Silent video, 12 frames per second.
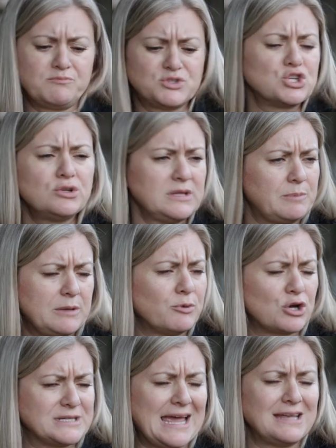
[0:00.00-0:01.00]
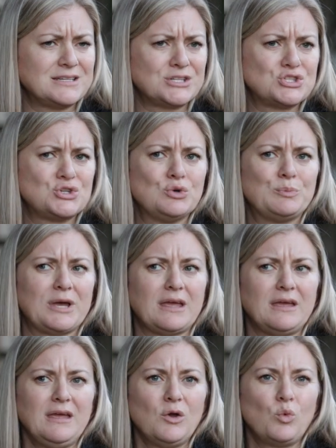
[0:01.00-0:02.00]
certainly people are attending to,
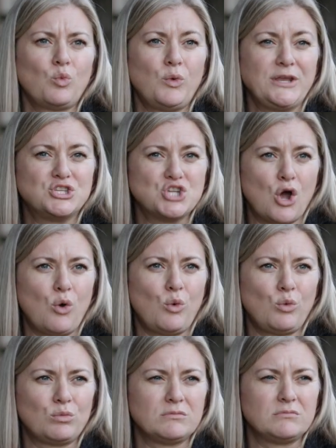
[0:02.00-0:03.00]
but we don't